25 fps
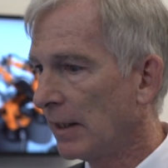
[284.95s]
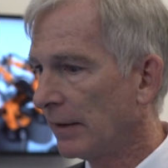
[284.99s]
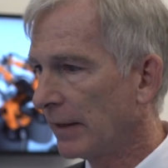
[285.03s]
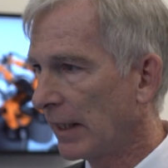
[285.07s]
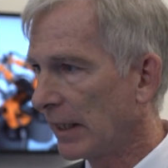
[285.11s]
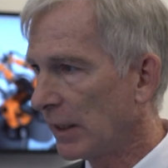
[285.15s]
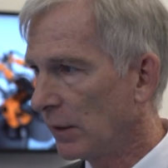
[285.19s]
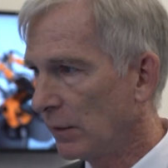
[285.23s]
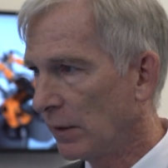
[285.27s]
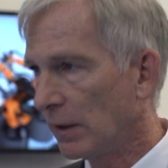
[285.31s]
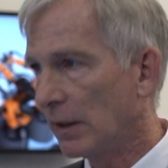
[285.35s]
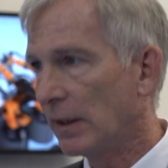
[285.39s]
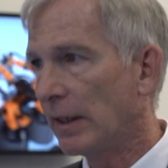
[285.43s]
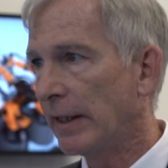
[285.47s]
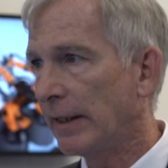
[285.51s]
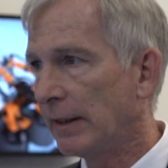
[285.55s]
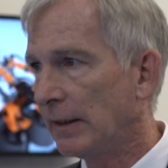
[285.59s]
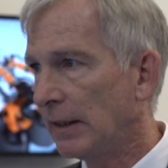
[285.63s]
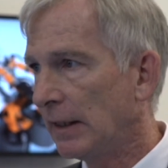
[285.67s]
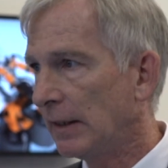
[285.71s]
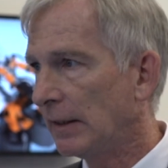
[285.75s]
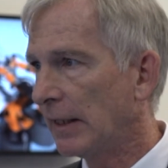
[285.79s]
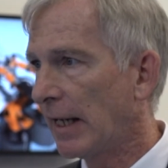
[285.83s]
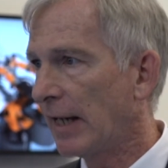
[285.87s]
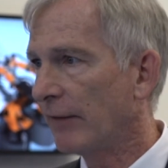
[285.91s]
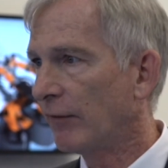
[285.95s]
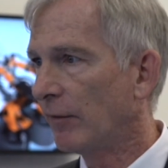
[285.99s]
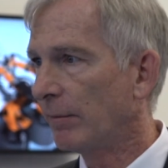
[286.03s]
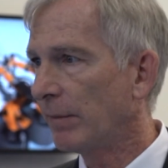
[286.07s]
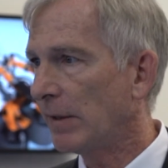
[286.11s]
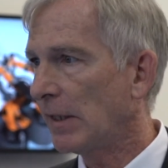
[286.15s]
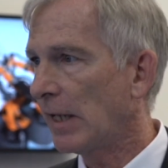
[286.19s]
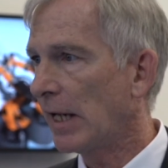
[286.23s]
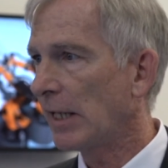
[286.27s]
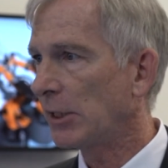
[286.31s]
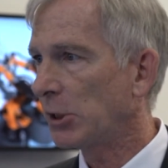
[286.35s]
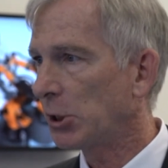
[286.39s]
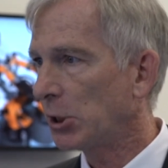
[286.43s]
that you didn't need to have a
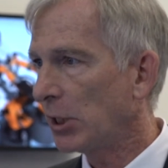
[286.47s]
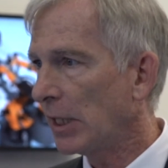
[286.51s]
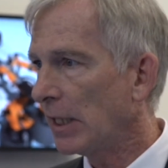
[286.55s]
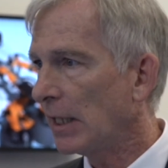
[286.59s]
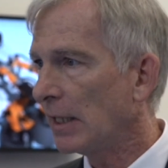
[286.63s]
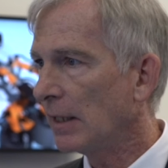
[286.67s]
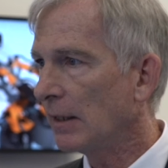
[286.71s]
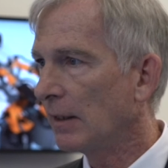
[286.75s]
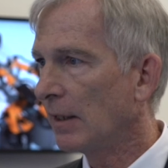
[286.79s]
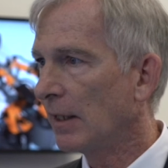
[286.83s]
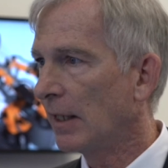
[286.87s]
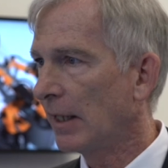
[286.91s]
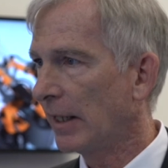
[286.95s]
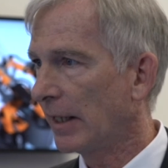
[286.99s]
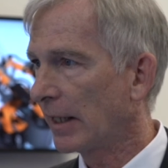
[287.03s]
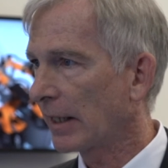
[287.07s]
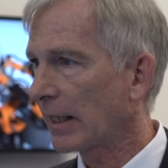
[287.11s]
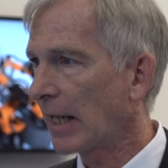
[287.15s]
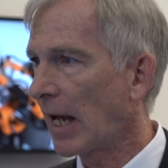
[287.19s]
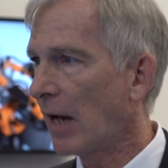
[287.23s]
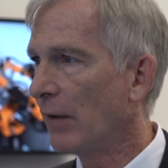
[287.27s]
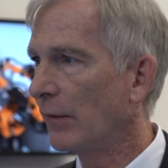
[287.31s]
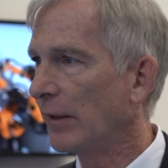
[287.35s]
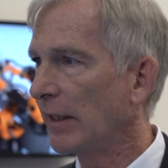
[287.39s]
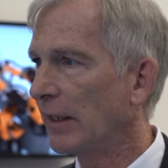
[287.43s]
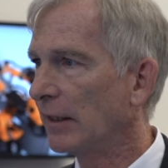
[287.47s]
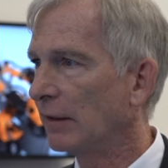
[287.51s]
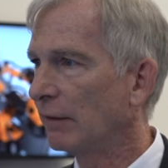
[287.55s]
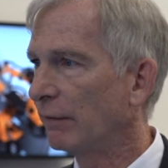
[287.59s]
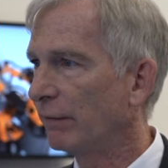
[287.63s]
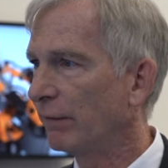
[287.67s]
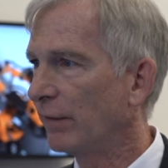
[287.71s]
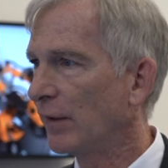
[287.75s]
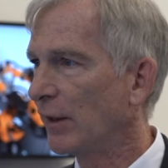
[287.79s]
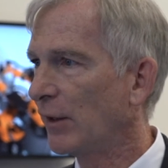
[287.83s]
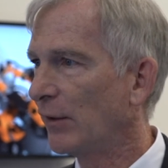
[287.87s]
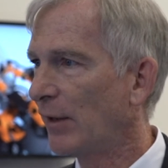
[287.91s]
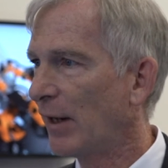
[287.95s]
PhD in accounting to
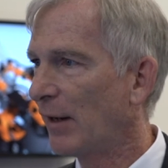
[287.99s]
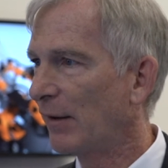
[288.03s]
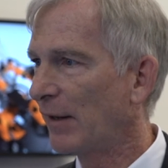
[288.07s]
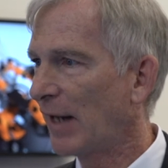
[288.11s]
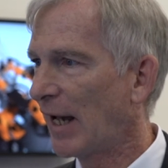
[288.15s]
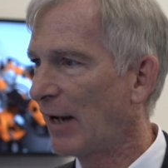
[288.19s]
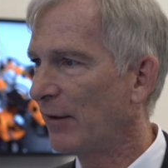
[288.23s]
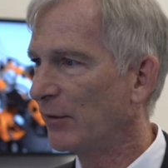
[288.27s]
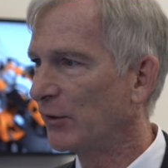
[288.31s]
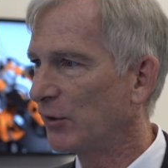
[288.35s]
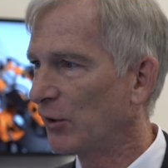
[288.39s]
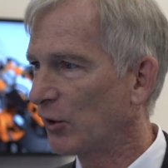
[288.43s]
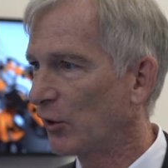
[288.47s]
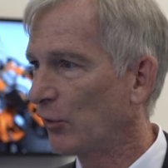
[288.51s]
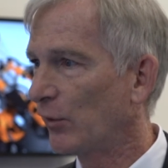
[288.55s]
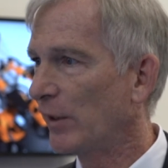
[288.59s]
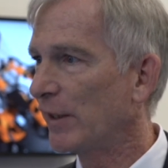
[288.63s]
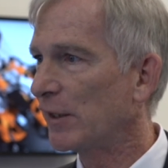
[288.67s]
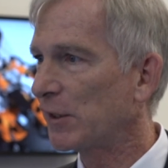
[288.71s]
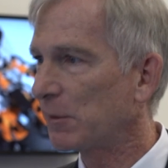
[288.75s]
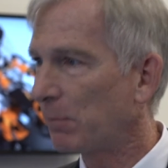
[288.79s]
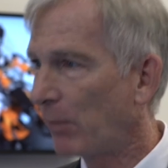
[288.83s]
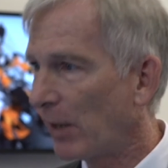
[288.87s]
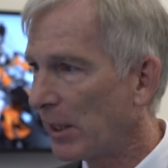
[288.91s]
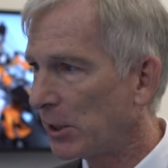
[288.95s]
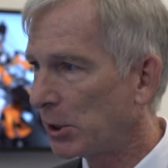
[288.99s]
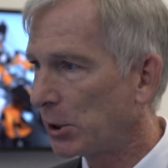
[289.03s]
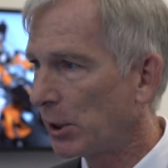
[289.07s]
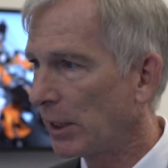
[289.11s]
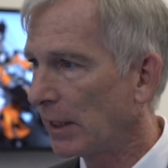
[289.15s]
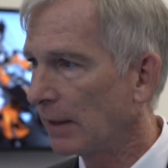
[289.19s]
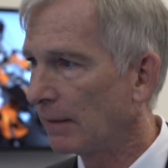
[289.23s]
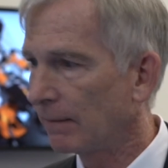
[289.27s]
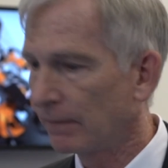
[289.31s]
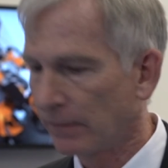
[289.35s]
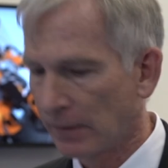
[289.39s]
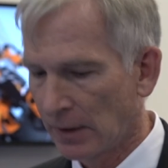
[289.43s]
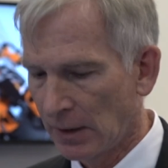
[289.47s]
figure out how to create a spreadsheet.